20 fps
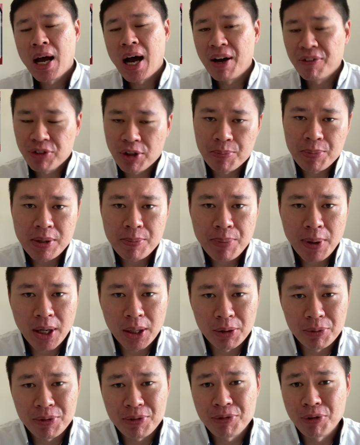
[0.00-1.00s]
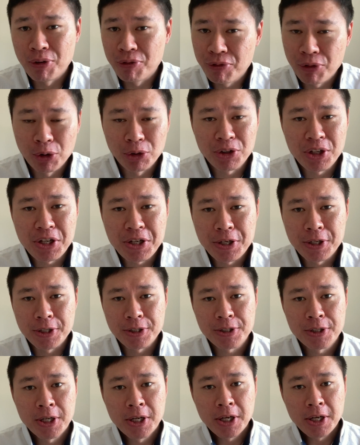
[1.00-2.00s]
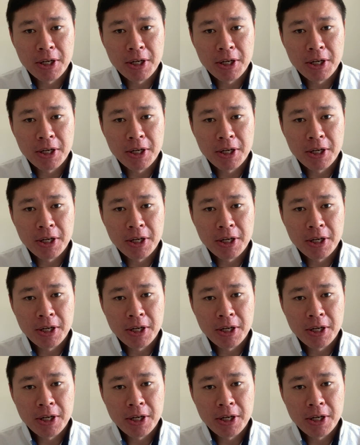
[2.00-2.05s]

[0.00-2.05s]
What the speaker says: after being part of it for 14 years.